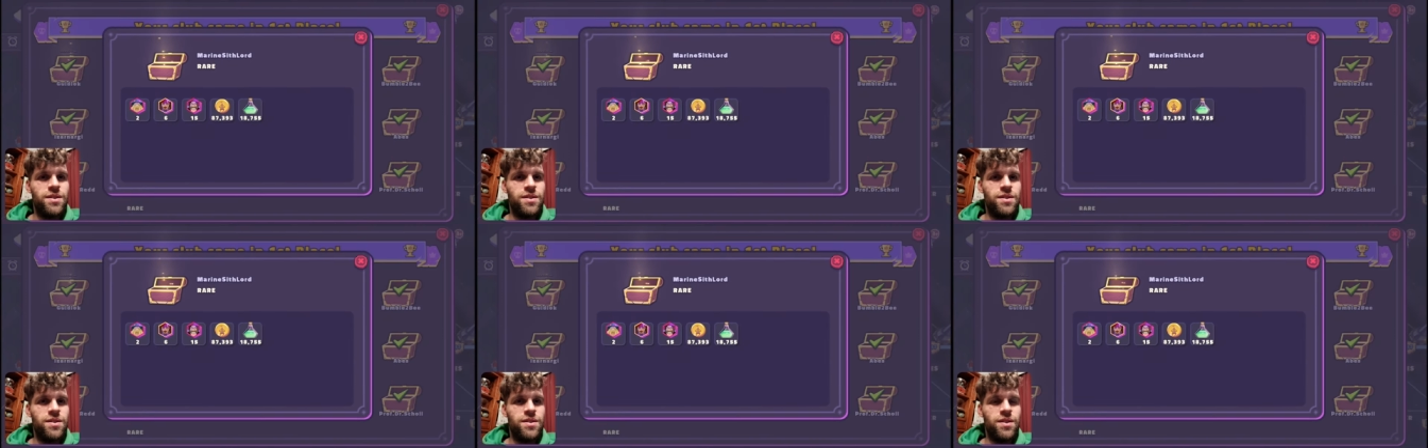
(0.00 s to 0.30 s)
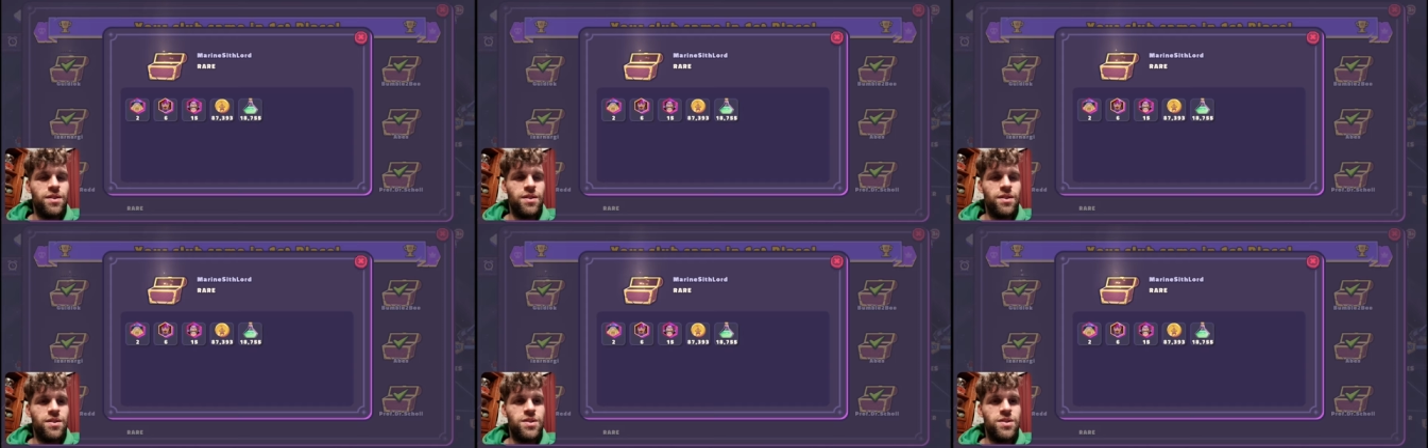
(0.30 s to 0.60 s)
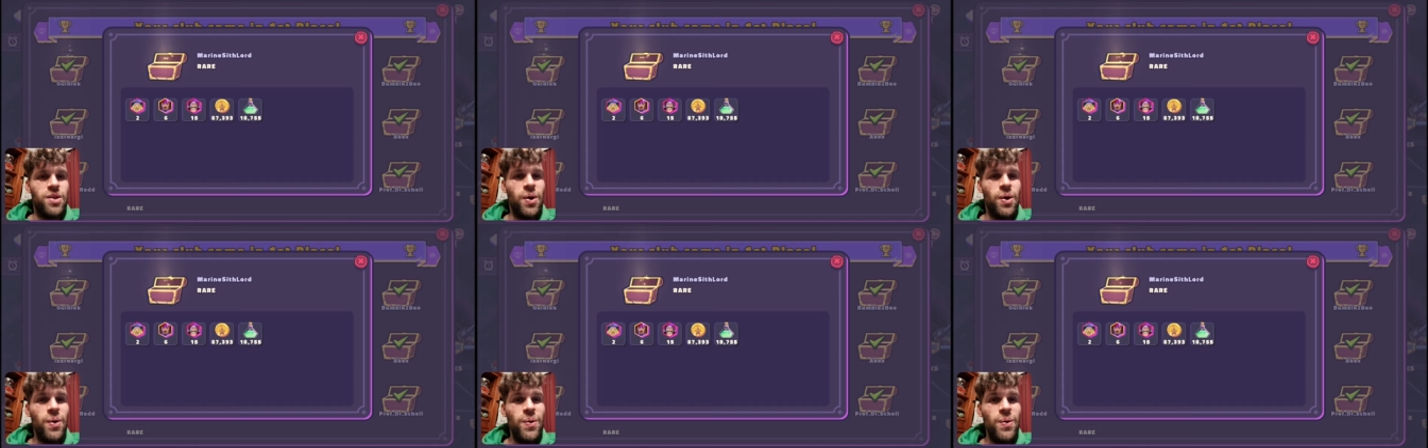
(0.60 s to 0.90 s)
got
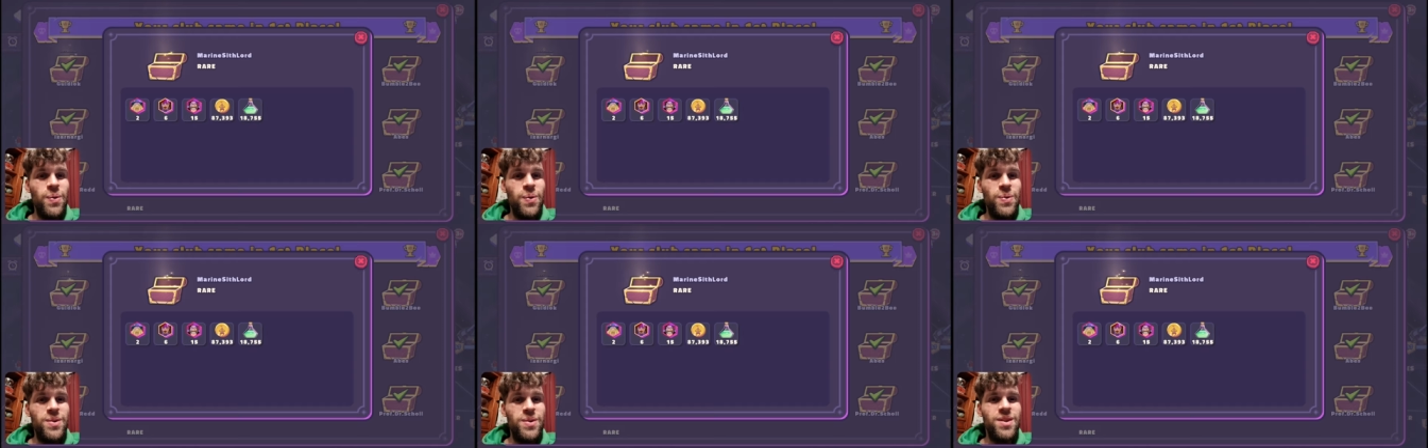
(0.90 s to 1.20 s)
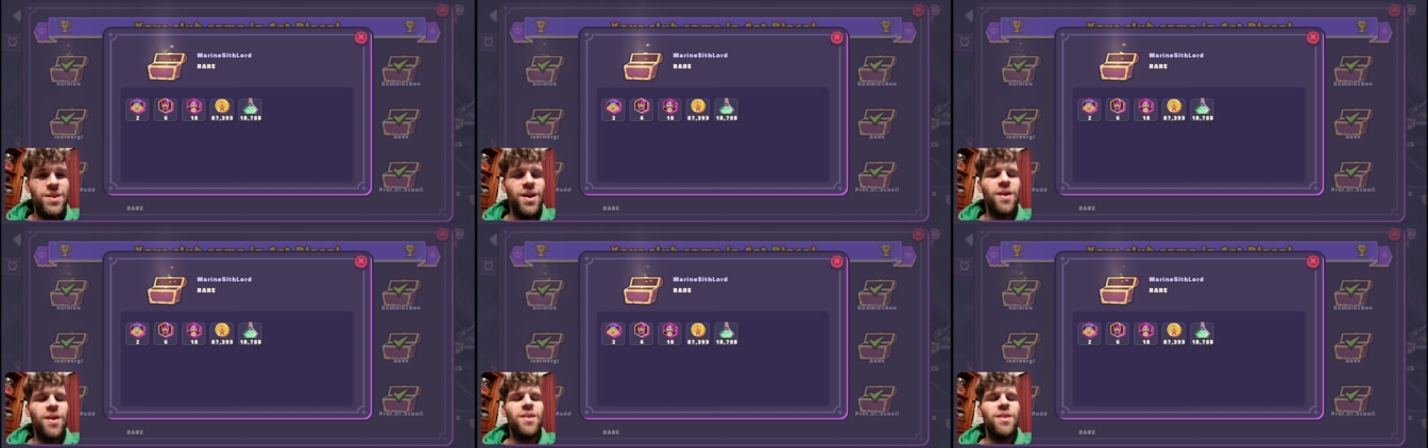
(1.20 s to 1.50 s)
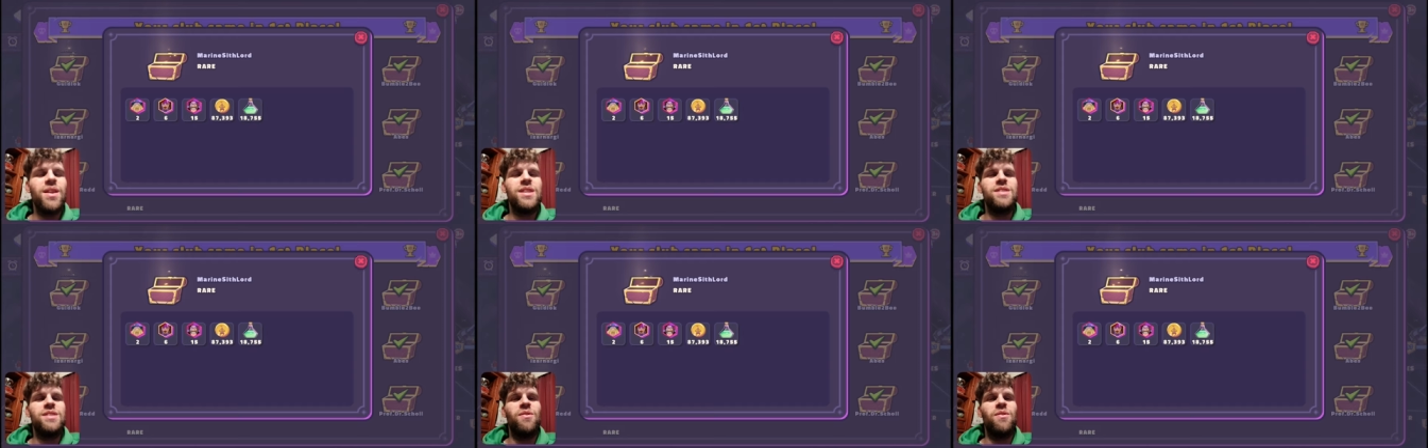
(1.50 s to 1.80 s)
two, two oh
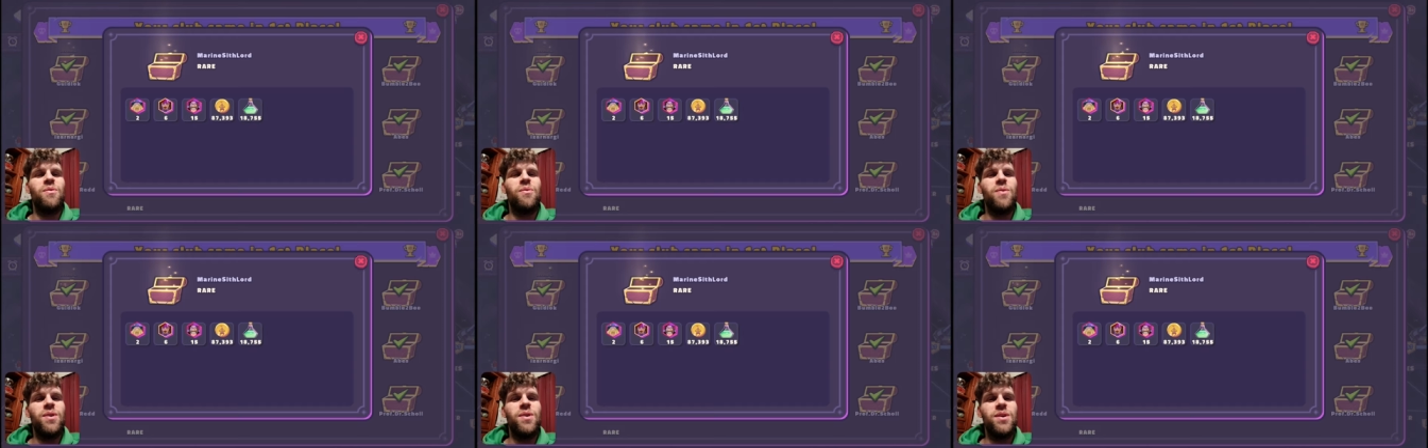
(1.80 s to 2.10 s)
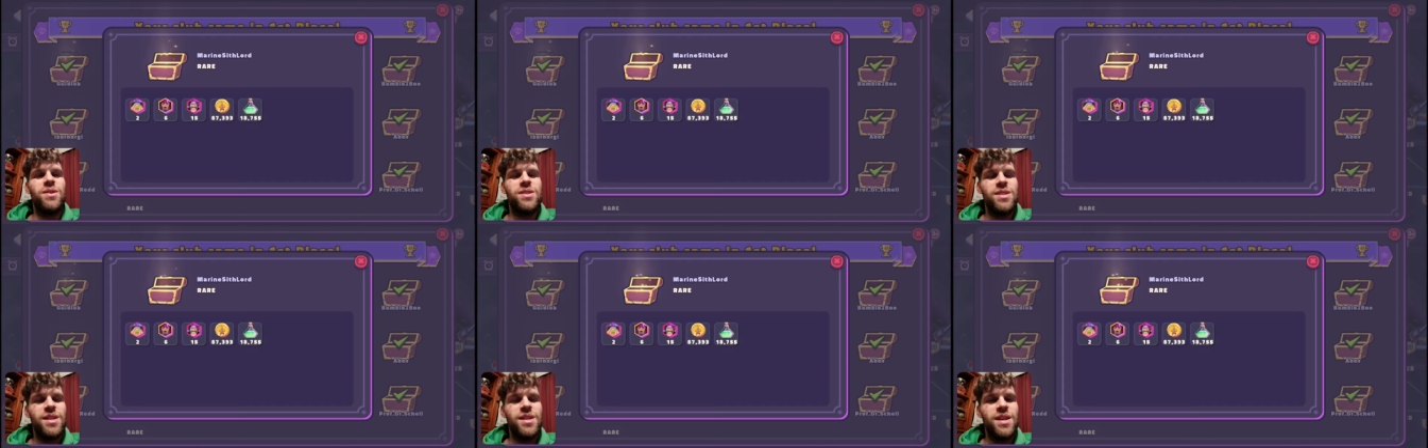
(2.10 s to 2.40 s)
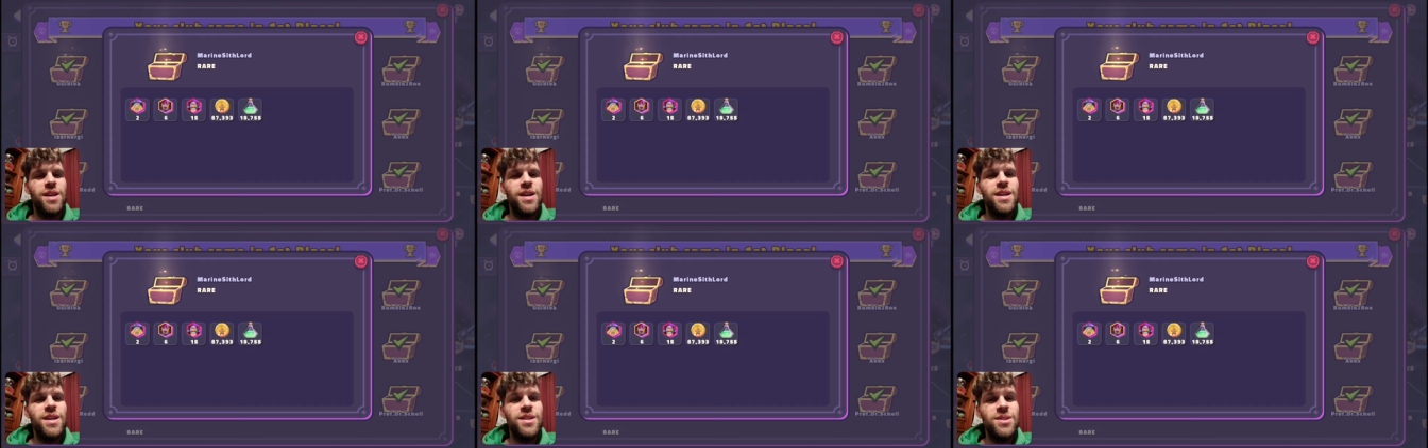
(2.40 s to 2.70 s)
that's even worse.
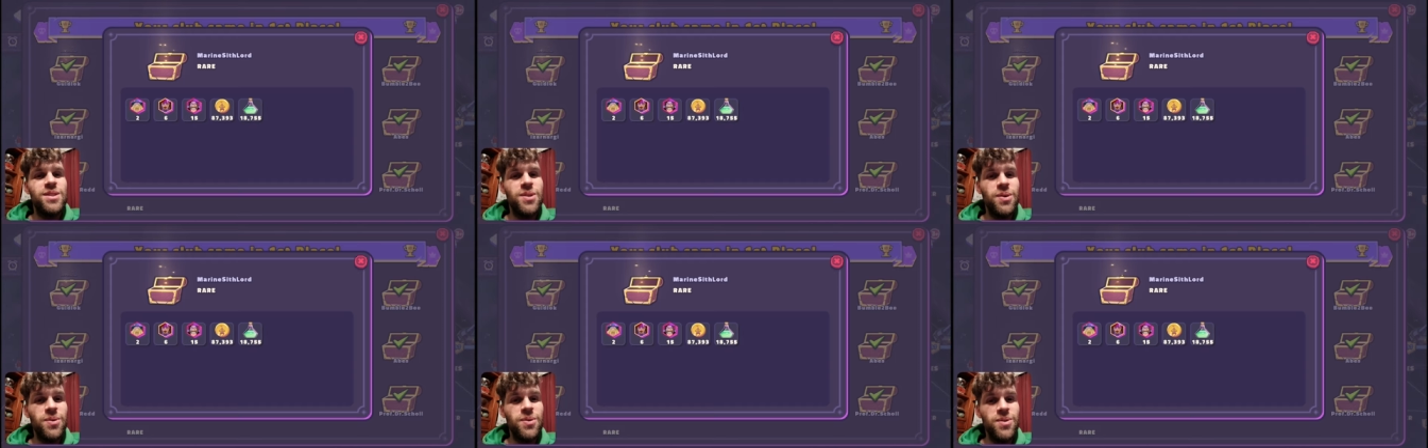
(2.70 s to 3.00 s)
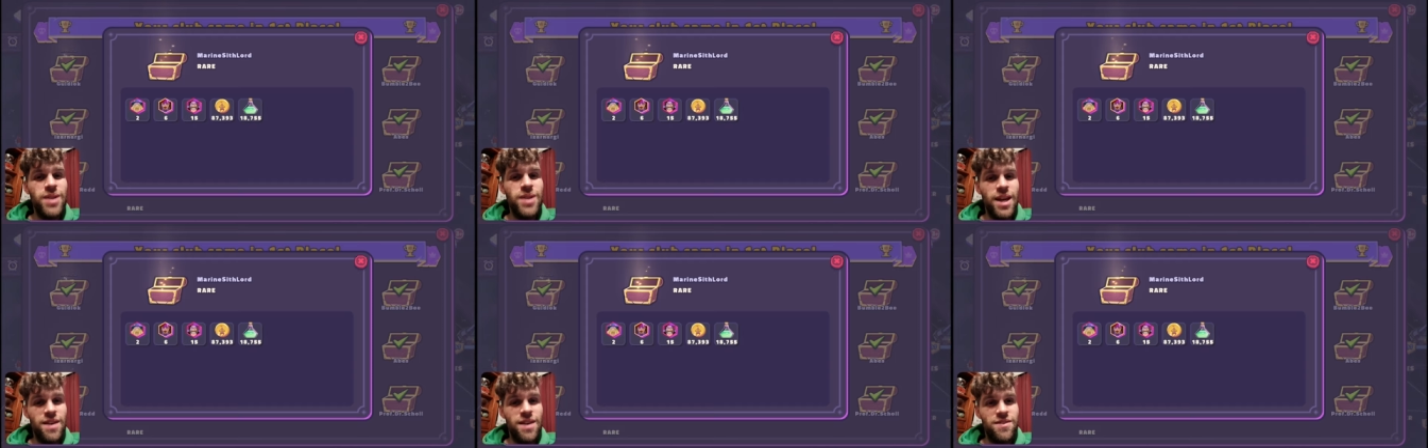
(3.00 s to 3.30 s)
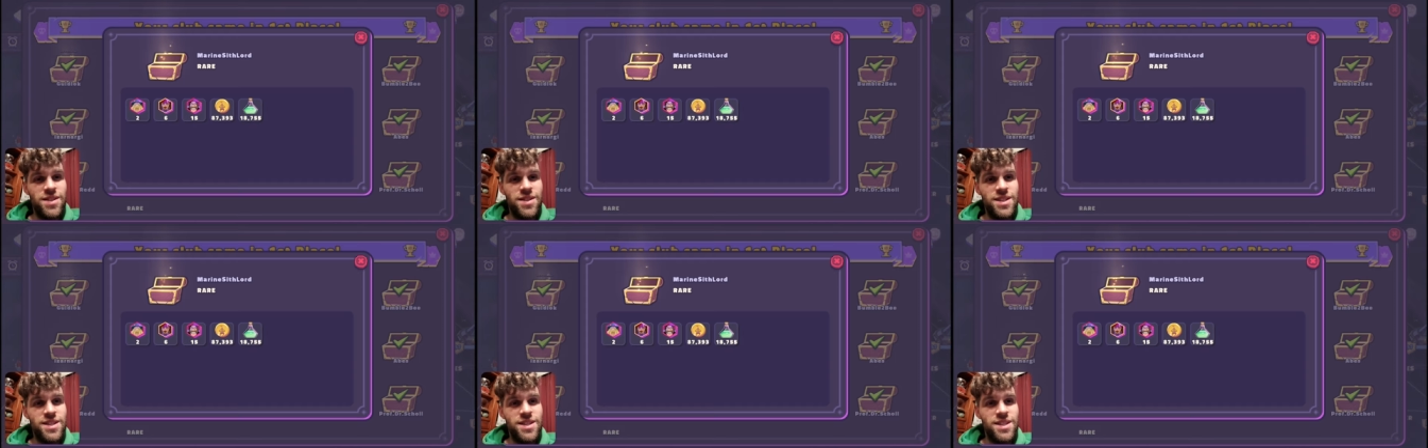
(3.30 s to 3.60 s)
Two
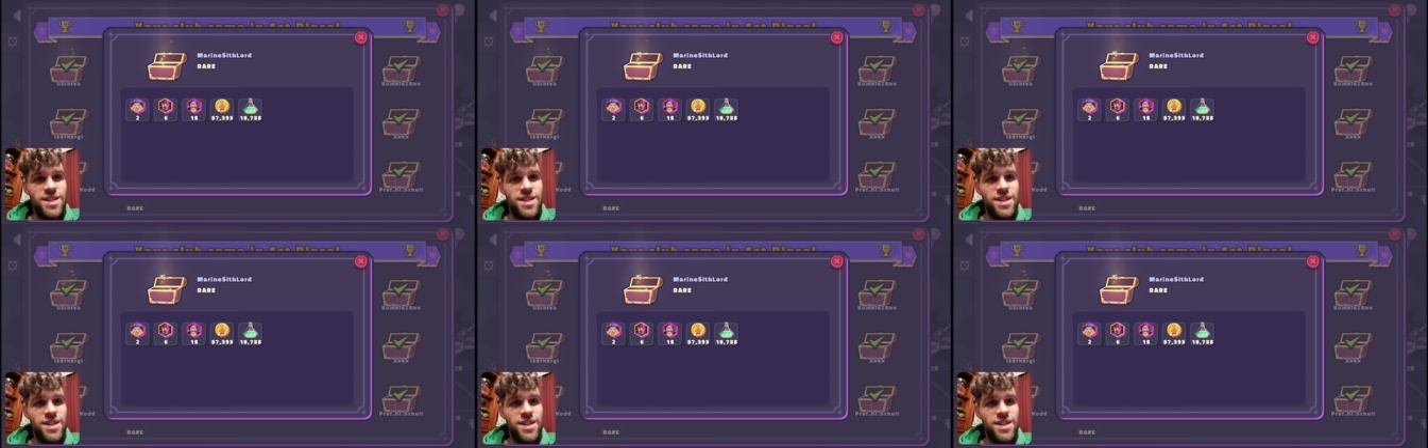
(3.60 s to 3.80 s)
Davies.